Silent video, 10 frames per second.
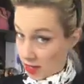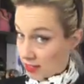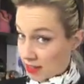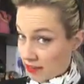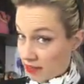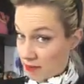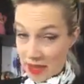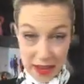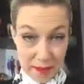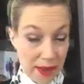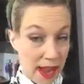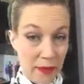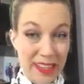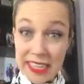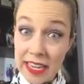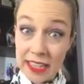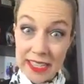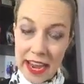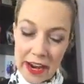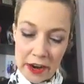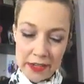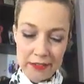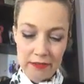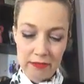Aside from like my ridiculous hair,